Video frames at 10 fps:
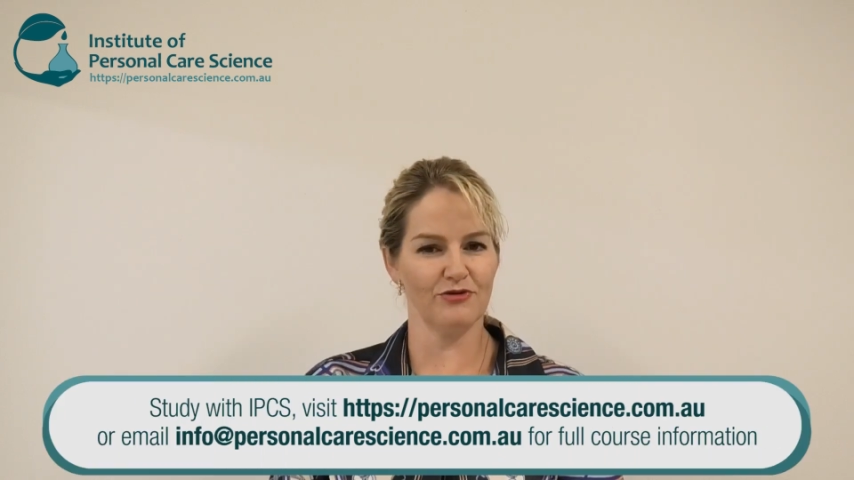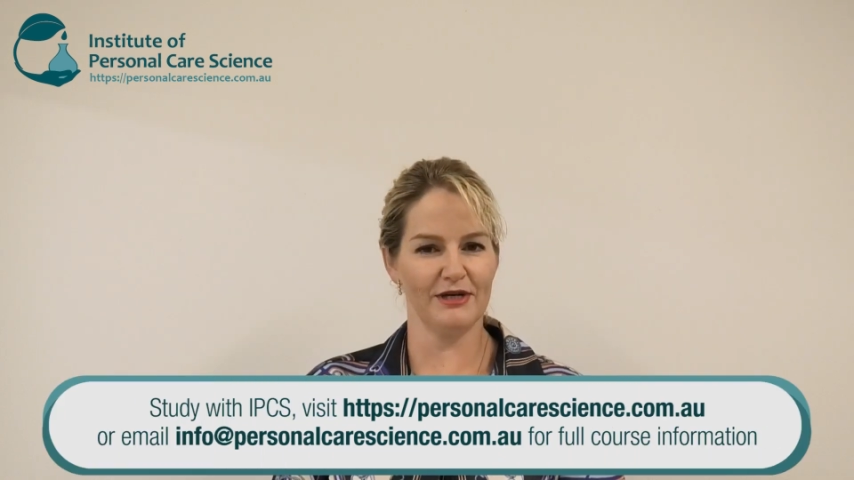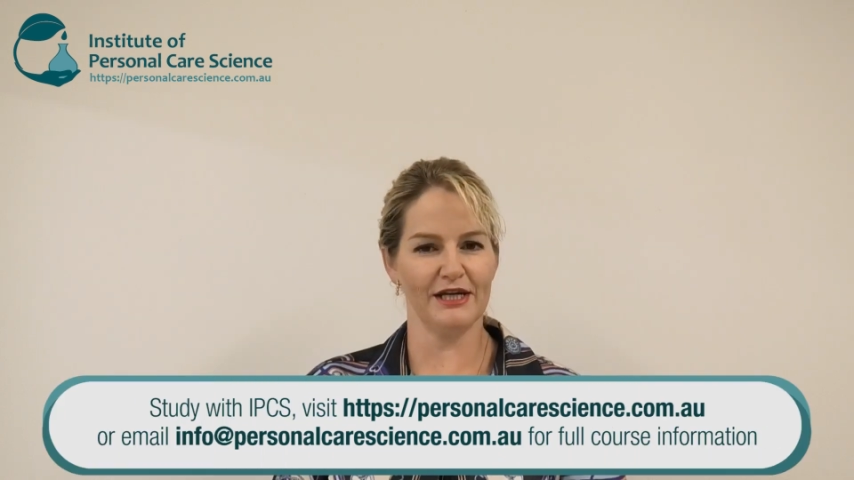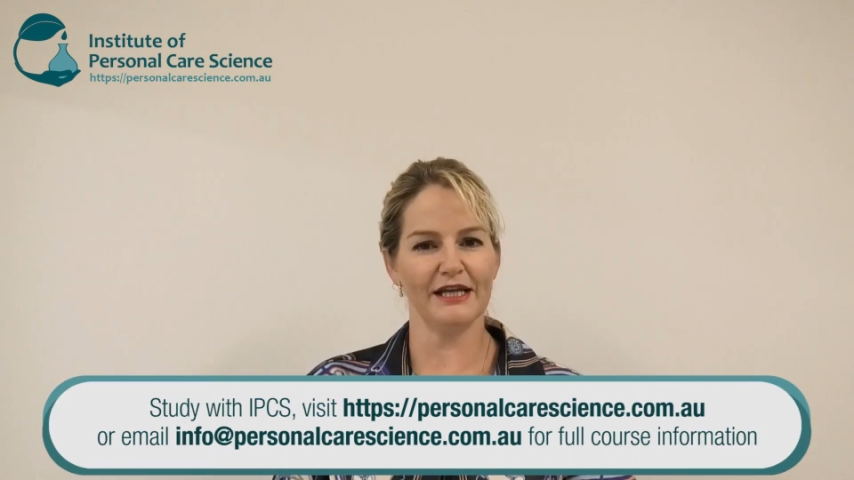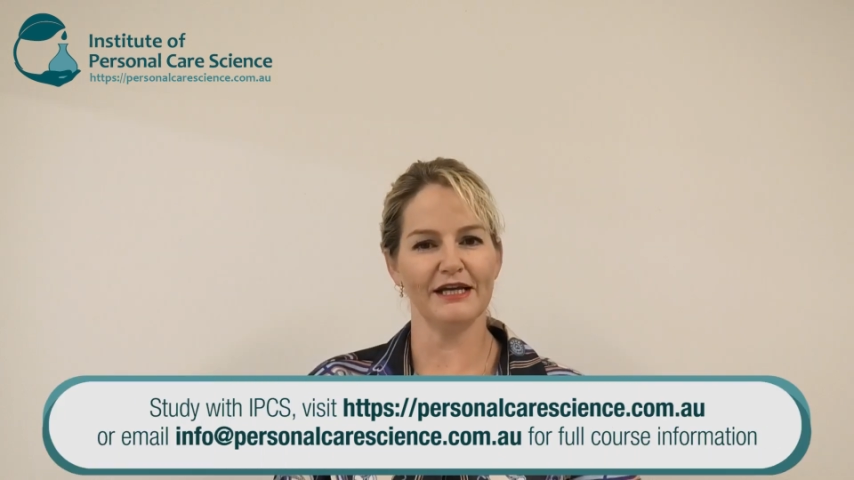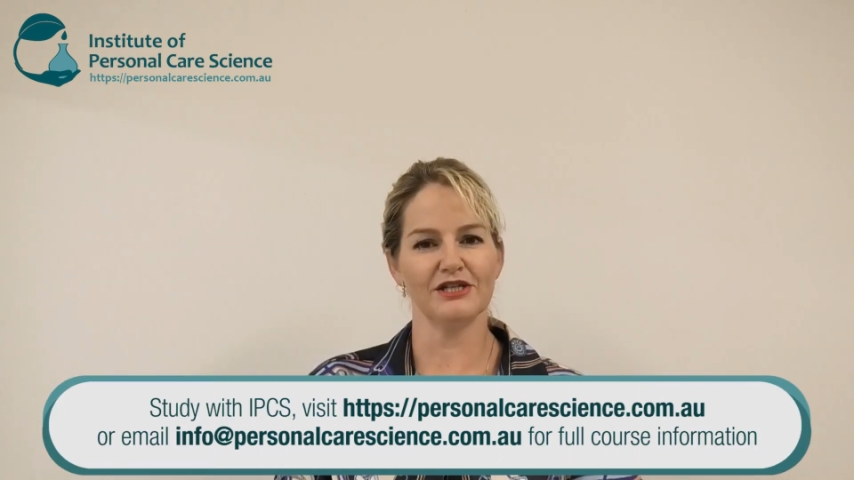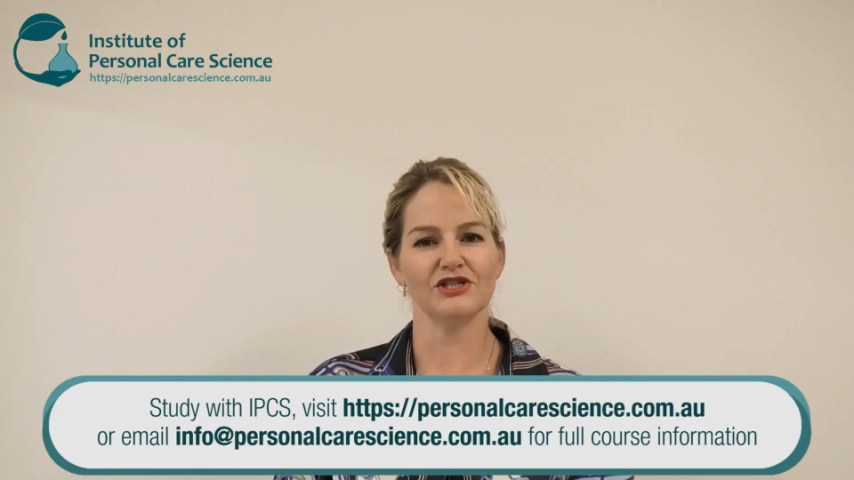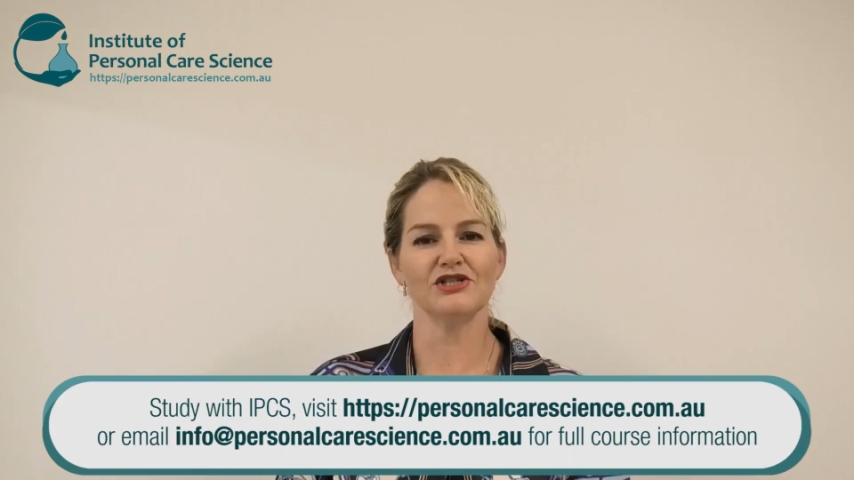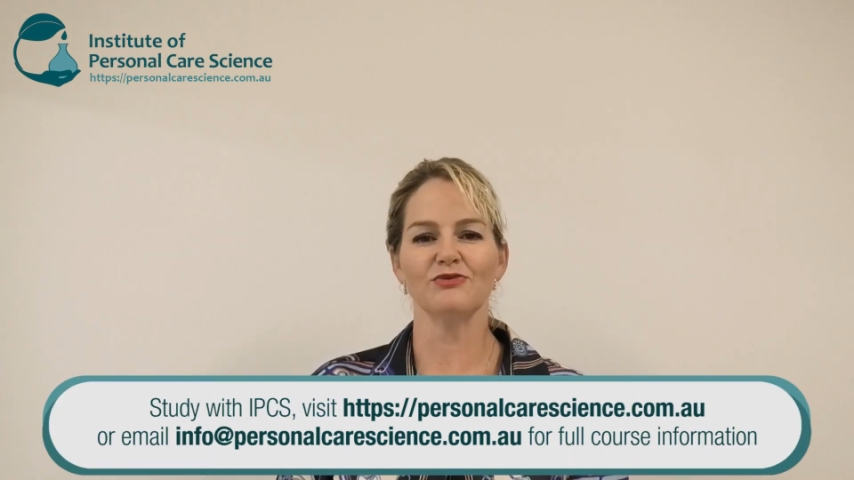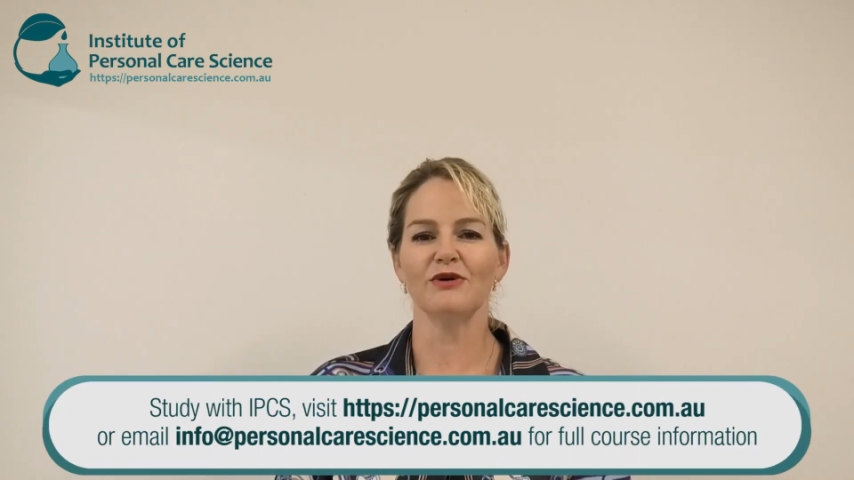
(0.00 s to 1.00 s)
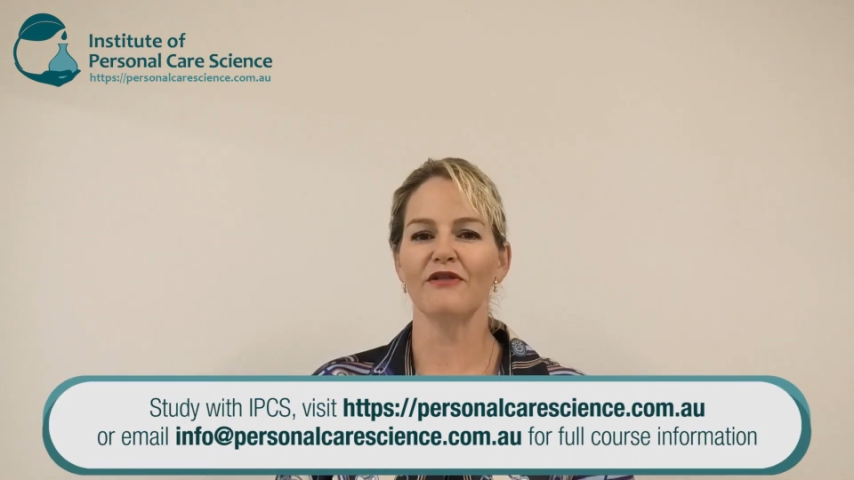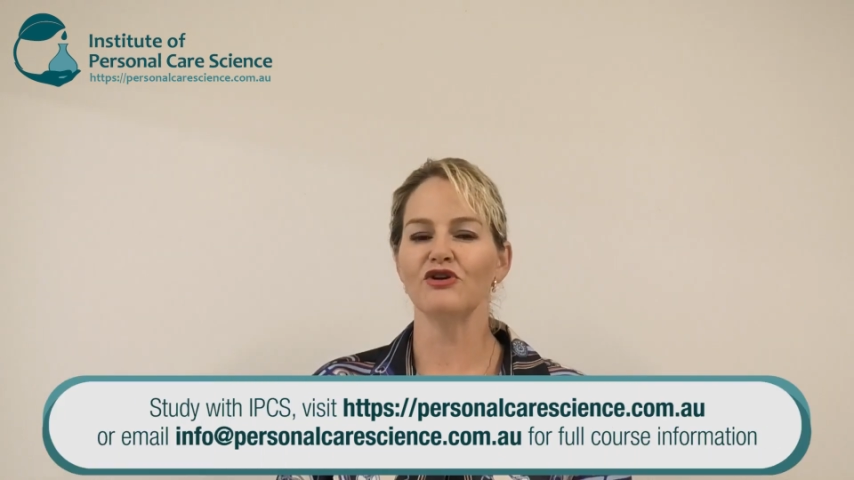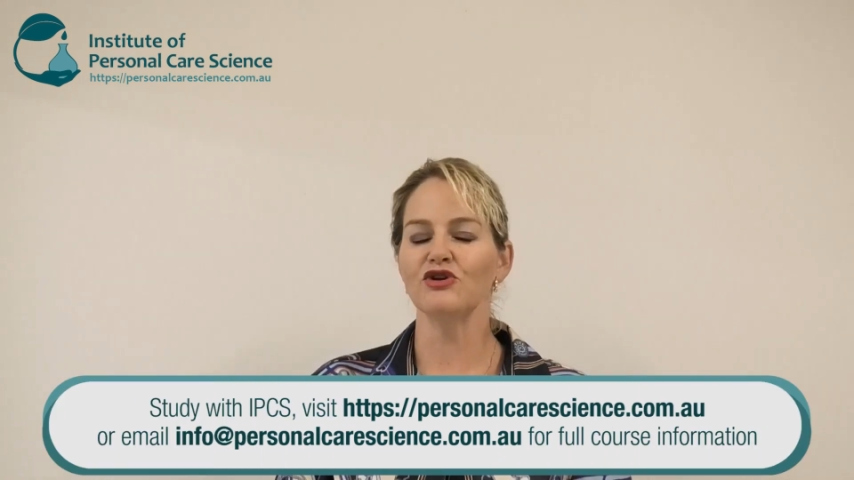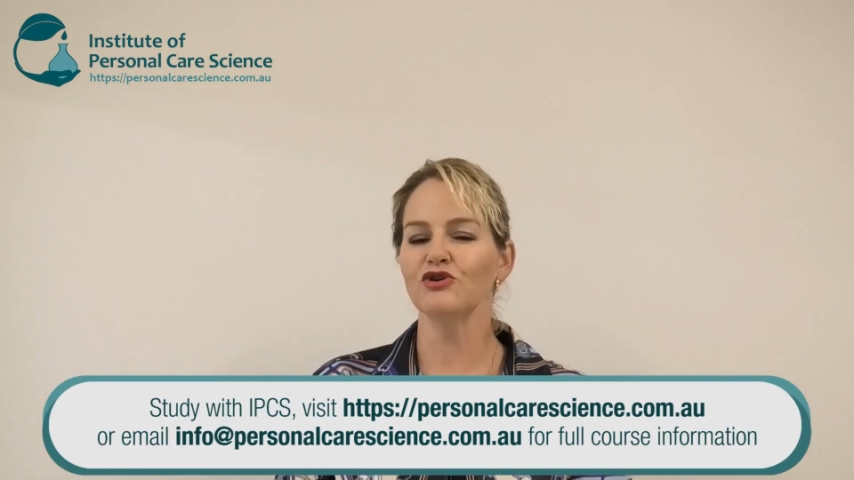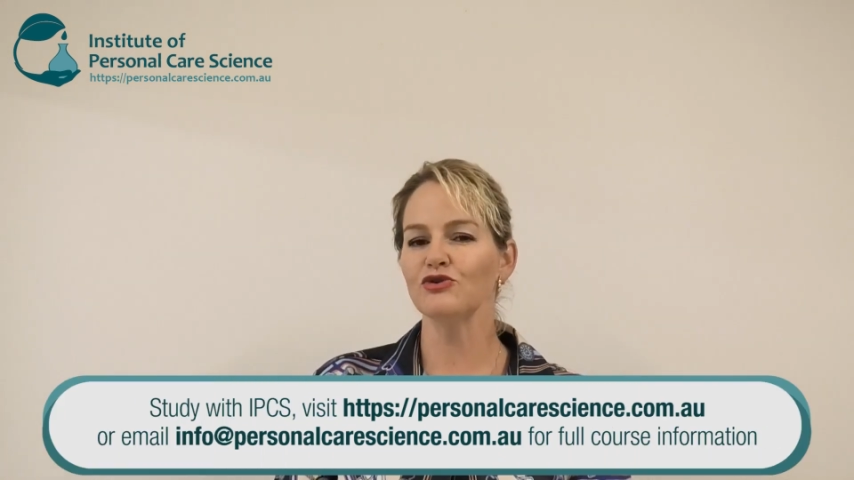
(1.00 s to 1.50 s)
regulations around
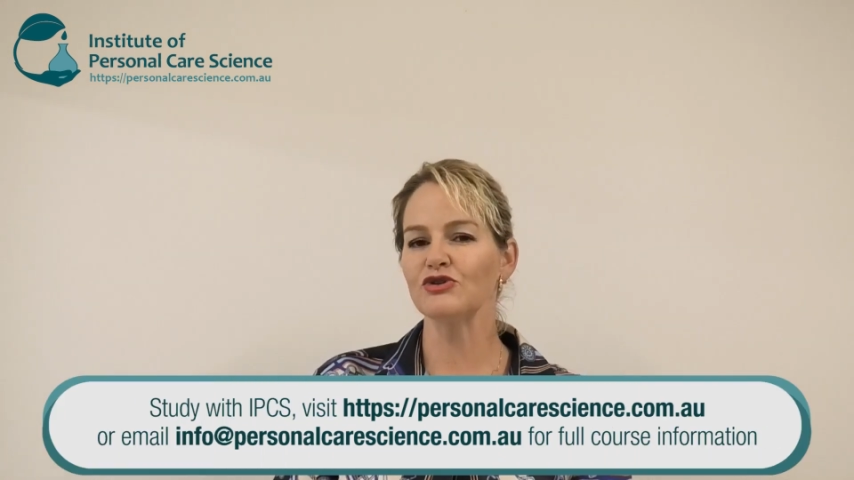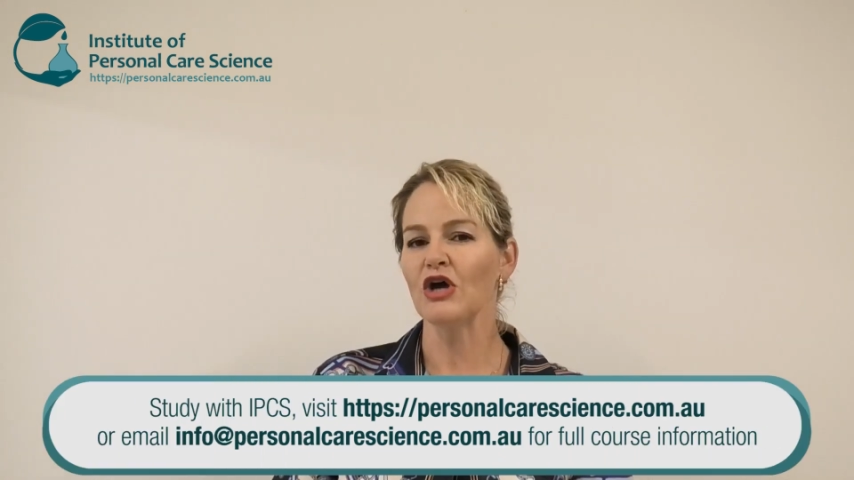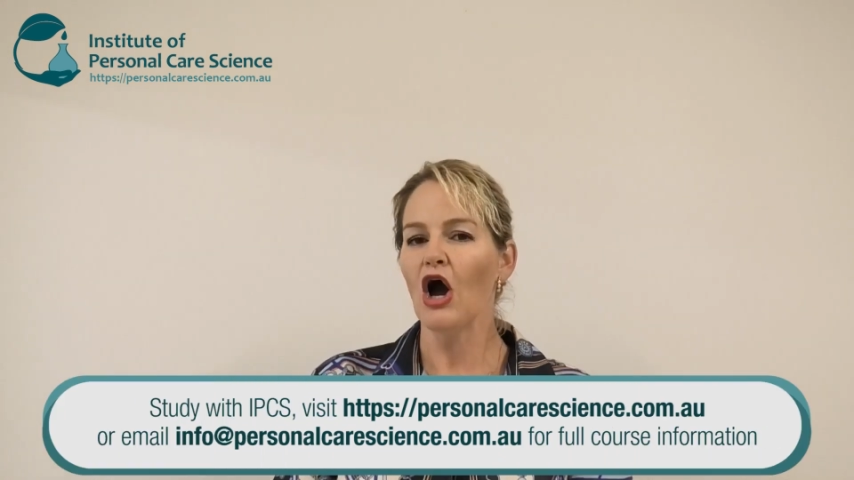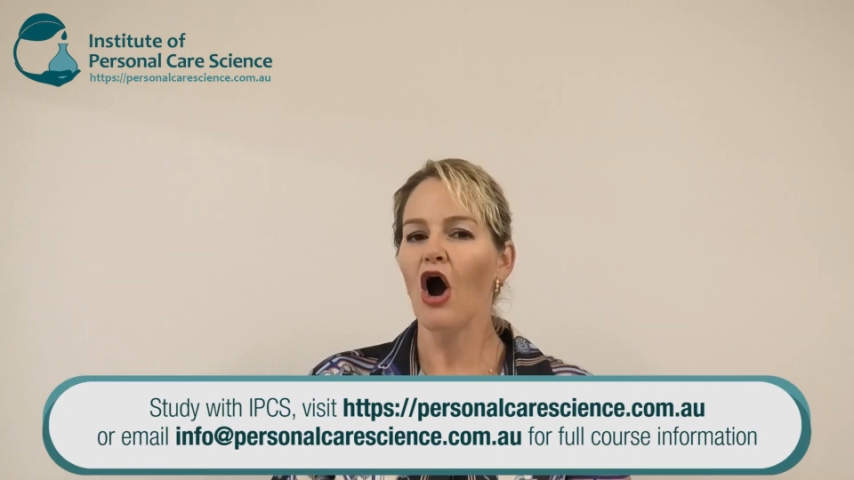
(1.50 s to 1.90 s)
the use